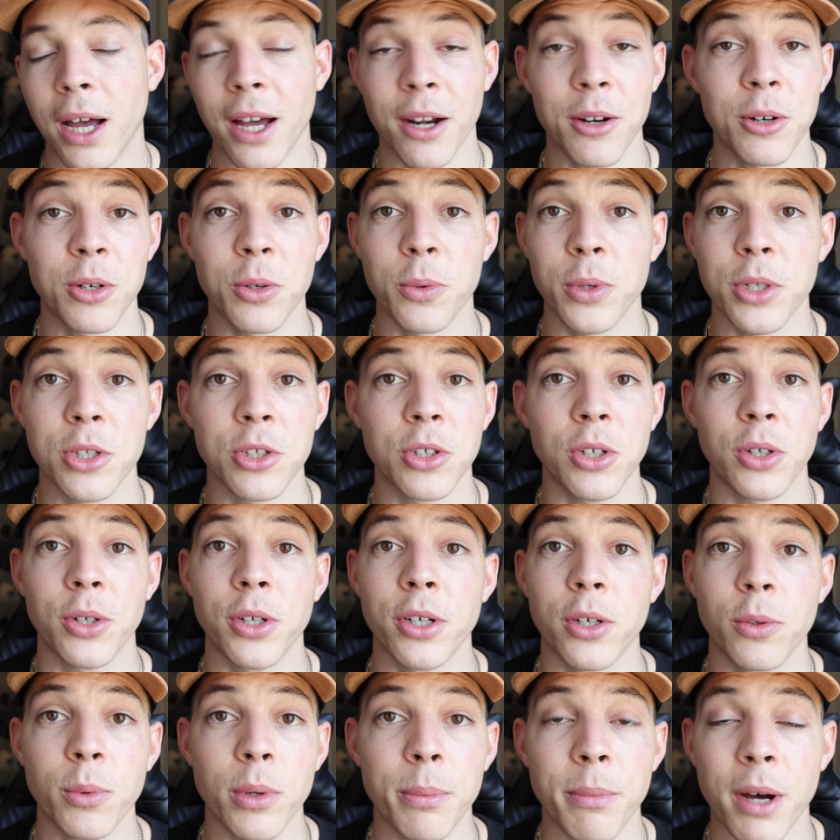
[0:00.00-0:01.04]
I don't know what's
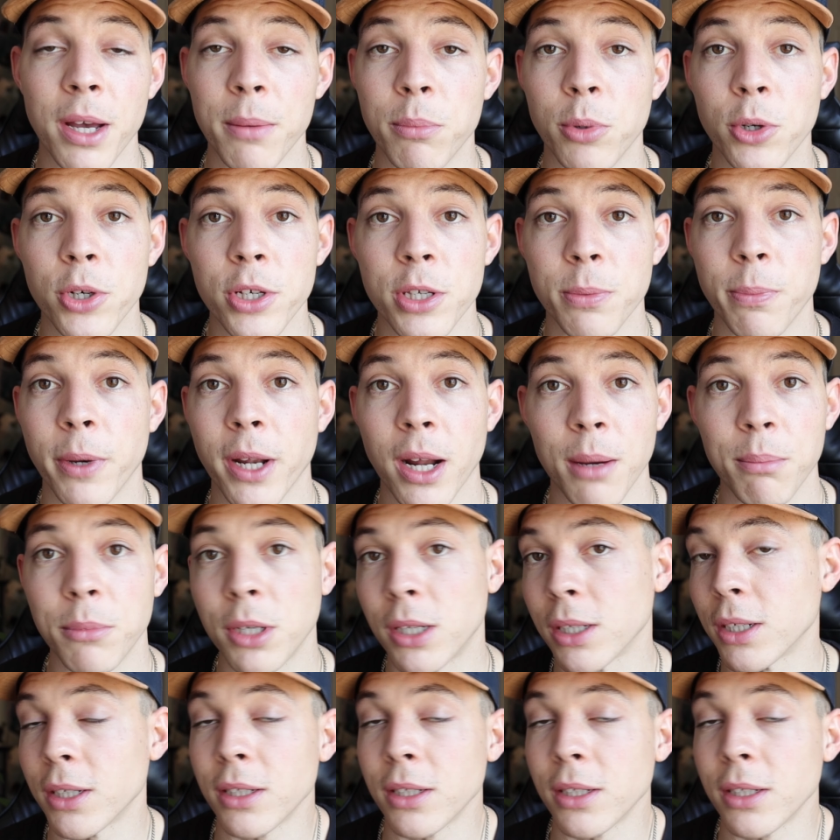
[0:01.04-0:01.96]
going on with my voice, but I'm not